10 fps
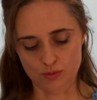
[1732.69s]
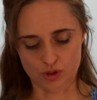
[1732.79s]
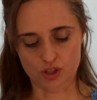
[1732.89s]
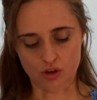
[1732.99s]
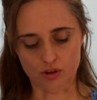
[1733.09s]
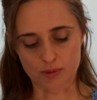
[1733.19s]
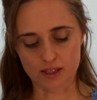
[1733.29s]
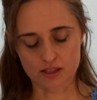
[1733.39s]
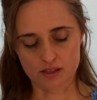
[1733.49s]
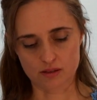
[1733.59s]
Just going
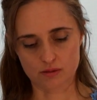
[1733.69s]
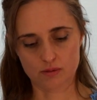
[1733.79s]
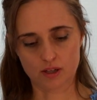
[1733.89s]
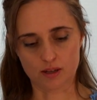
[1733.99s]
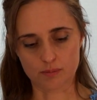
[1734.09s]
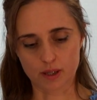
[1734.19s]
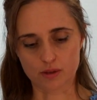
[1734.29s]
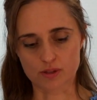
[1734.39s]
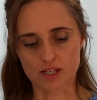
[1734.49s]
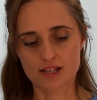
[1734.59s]
back to um,
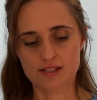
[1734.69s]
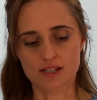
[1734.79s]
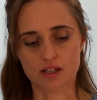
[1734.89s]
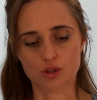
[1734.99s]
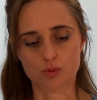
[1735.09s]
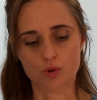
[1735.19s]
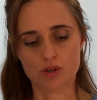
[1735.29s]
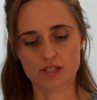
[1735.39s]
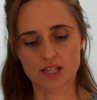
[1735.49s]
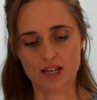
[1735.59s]
Pell's answer, you
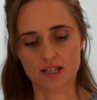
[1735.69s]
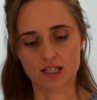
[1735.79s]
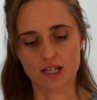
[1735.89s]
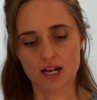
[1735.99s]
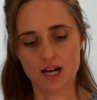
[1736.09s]
were saying.